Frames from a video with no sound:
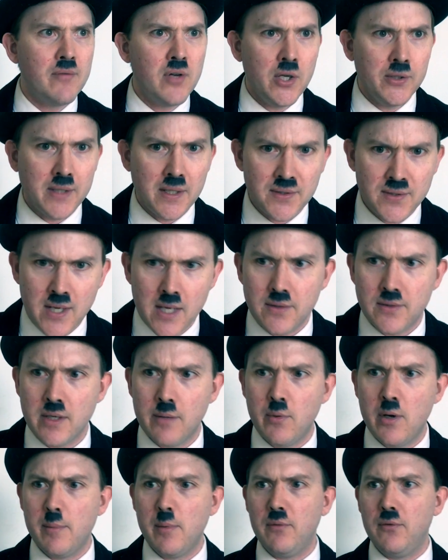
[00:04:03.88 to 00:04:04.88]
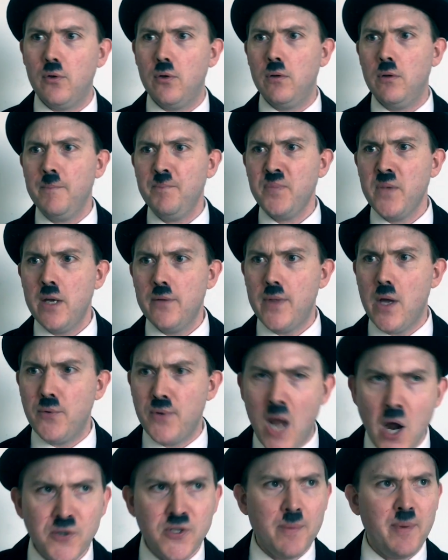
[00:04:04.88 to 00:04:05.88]
I've heard that said somewhere before. Though
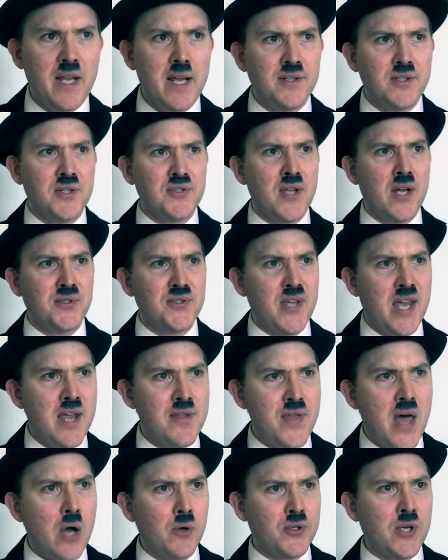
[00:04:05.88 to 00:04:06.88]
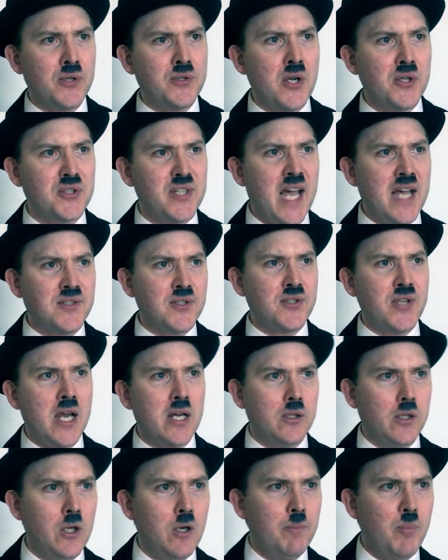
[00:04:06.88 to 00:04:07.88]
notably it does not say thou shalt not gas
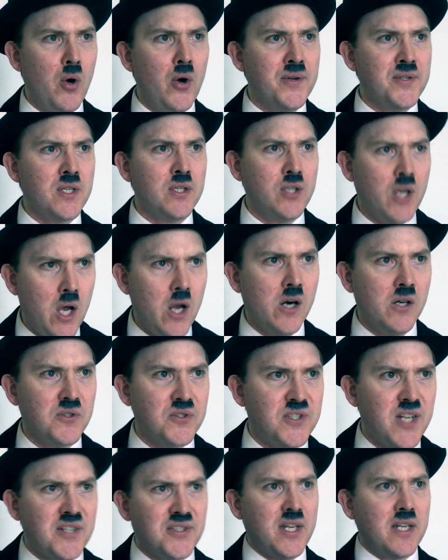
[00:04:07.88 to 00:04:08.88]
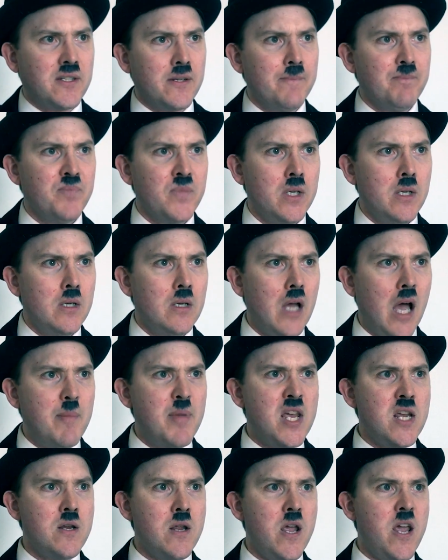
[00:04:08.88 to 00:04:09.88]
attack little boys and girls, does it? I
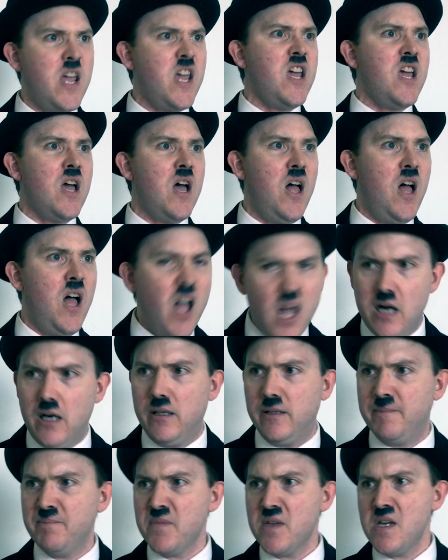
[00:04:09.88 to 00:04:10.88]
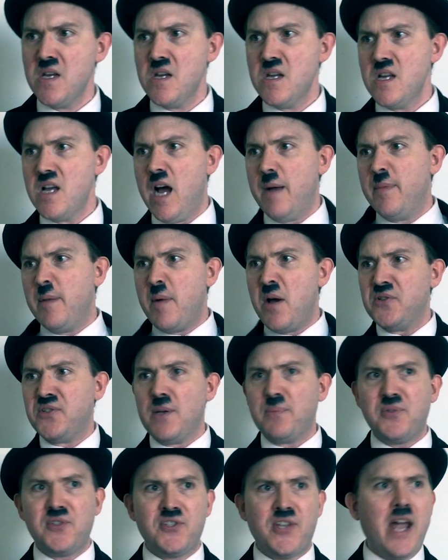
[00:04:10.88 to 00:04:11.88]
mean, hell, I'm the most
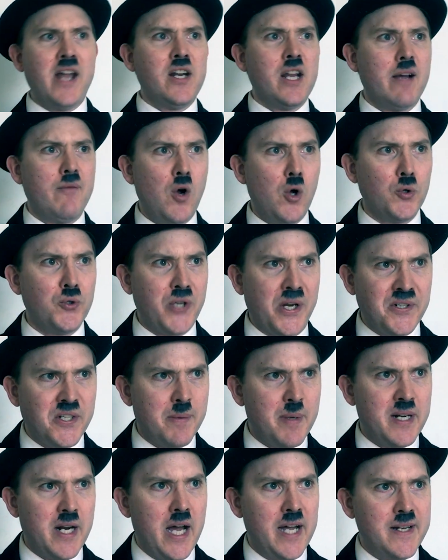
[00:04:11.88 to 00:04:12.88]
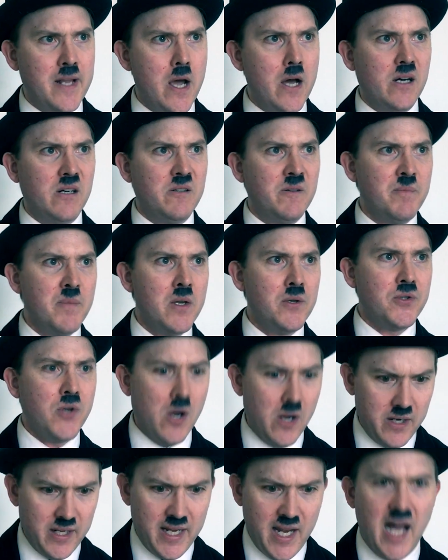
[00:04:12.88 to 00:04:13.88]
upstanding of all gentlemen I know.
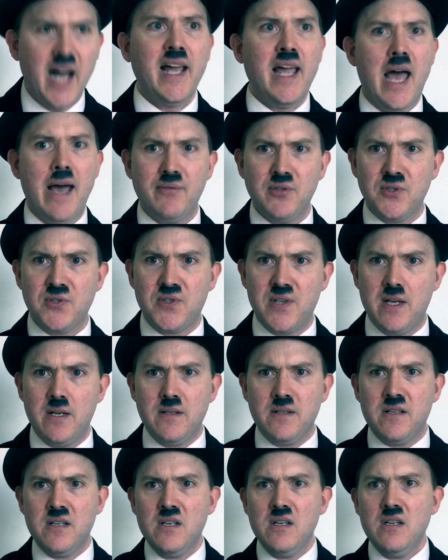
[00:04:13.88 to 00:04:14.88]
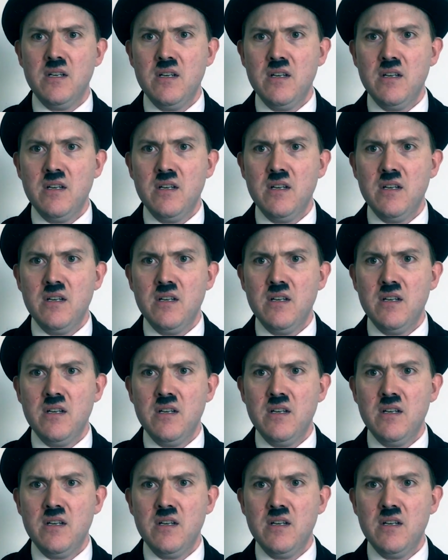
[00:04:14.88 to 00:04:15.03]
Surely I haven't sinned.